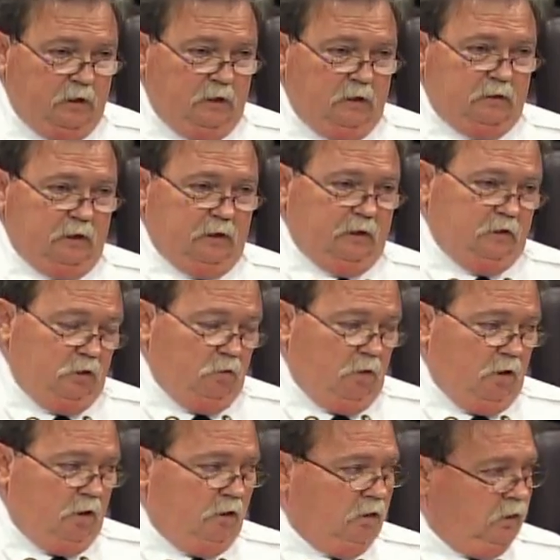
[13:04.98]
than you
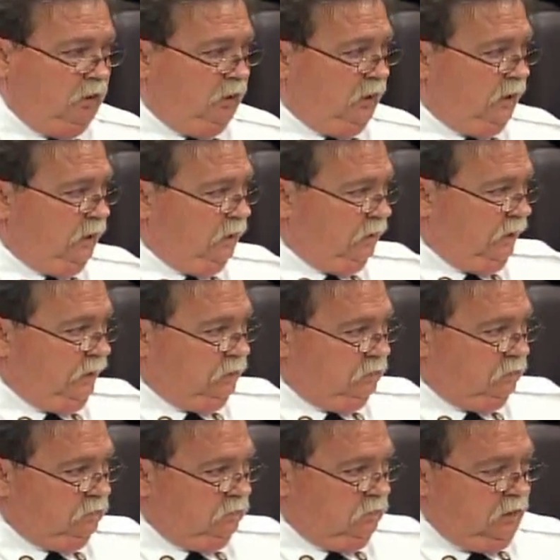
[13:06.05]
all, and like
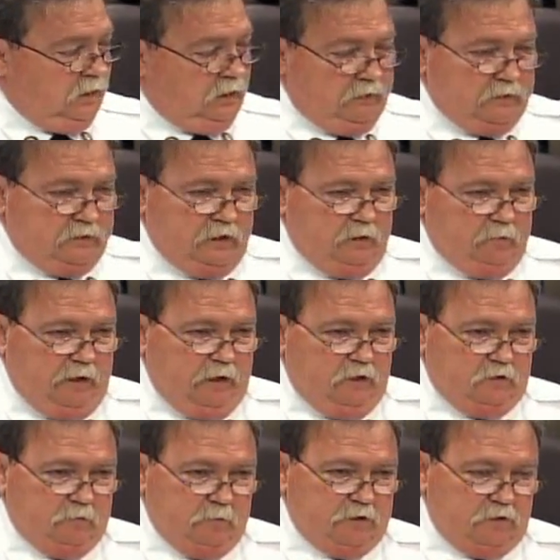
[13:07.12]
the city
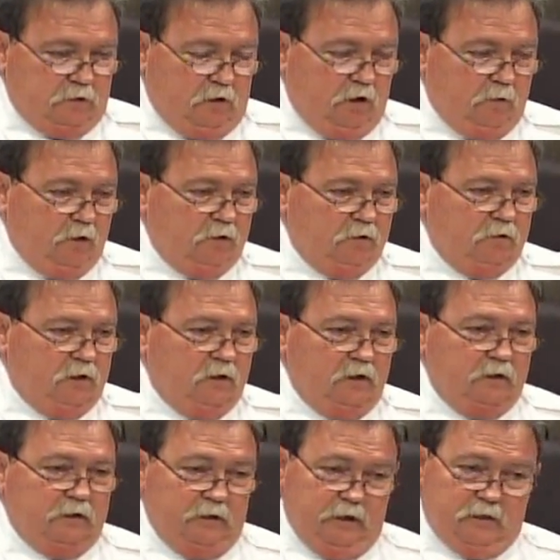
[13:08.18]
manager, Mr. Arbo,
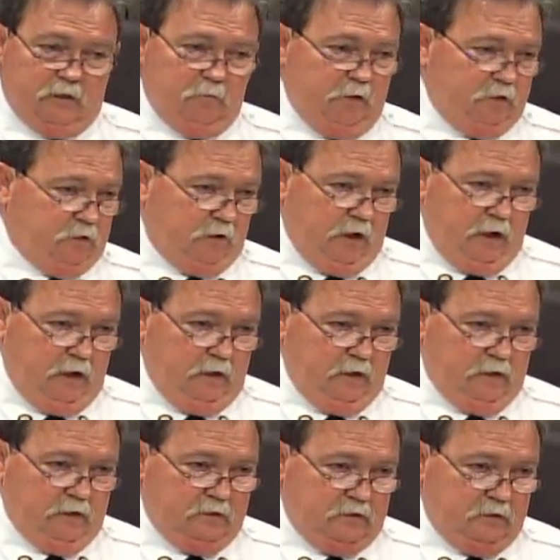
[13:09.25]
needs to be trained
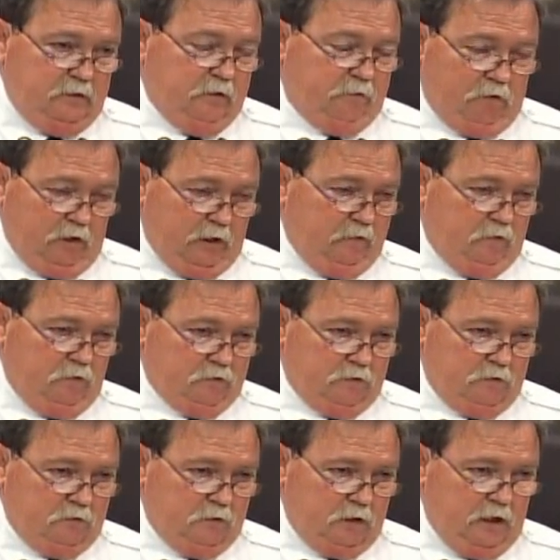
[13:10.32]
in different
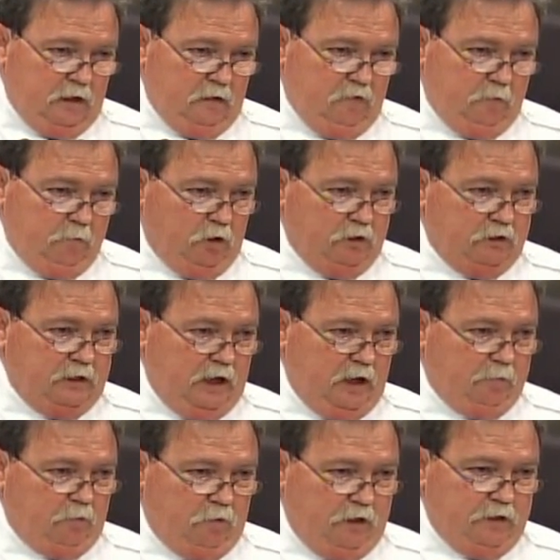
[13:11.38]
levels of emergency
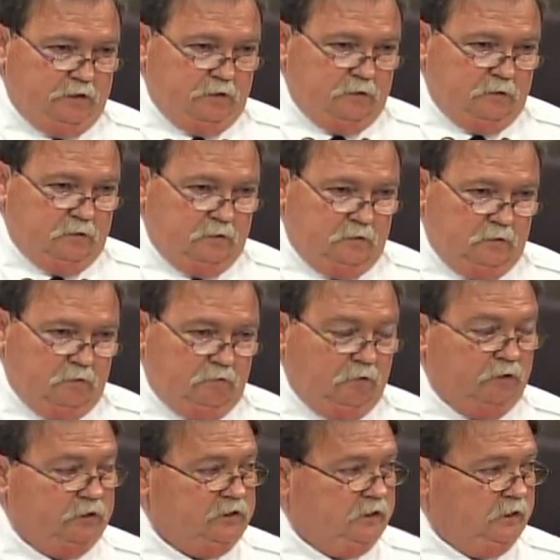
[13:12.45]
operations
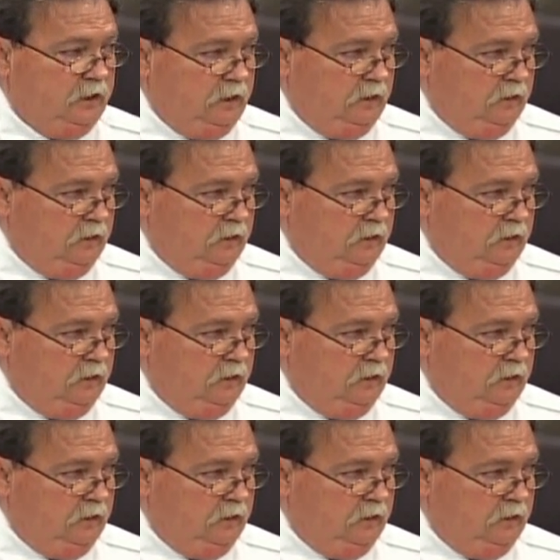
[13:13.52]
for a city.